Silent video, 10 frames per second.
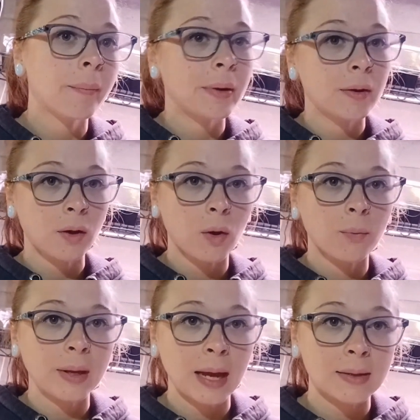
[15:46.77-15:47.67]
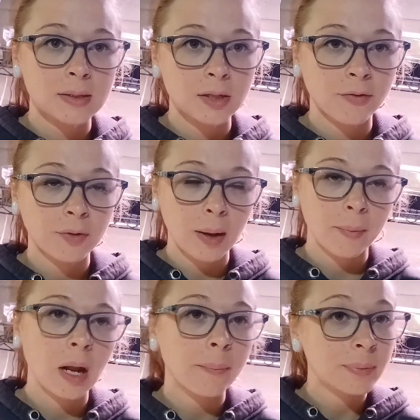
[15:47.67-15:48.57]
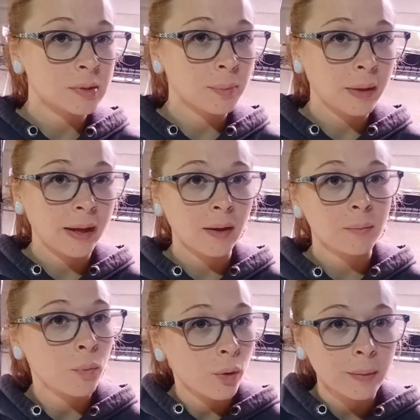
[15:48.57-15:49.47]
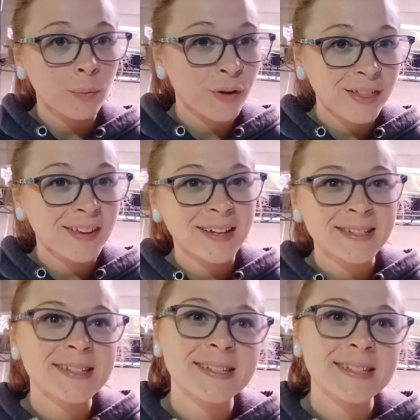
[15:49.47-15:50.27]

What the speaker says: but I know we got stuff coming up to plant, more and more things.